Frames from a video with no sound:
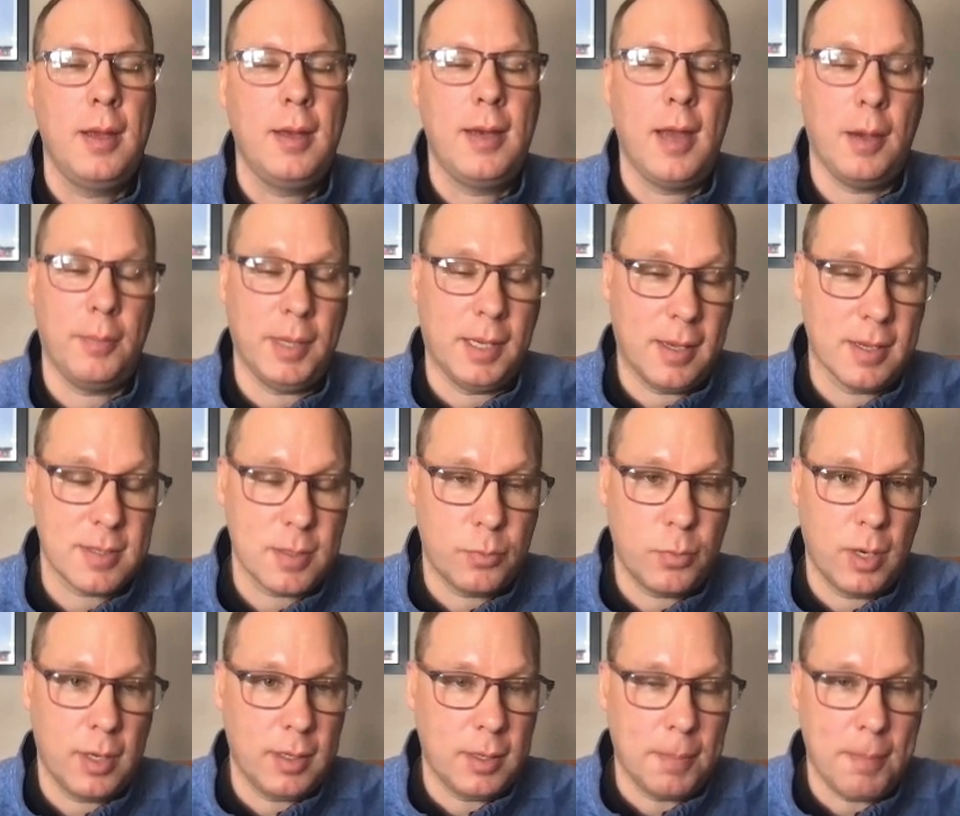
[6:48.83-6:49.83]
Now, because I'm
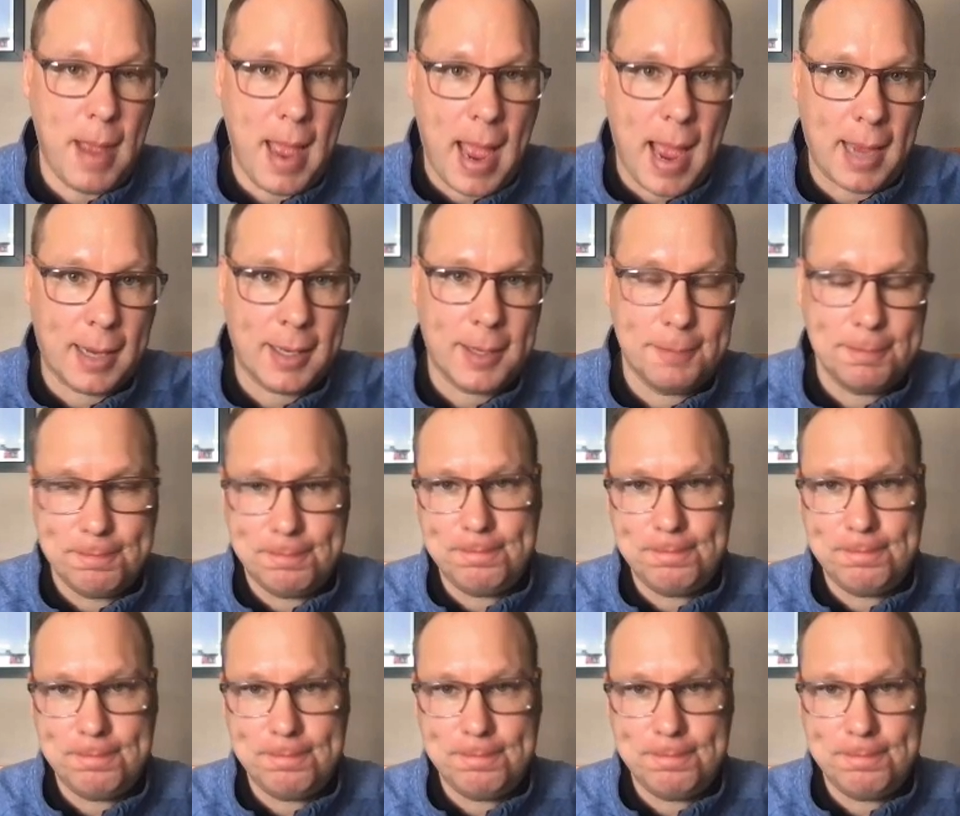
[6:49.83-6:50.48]
running a Mac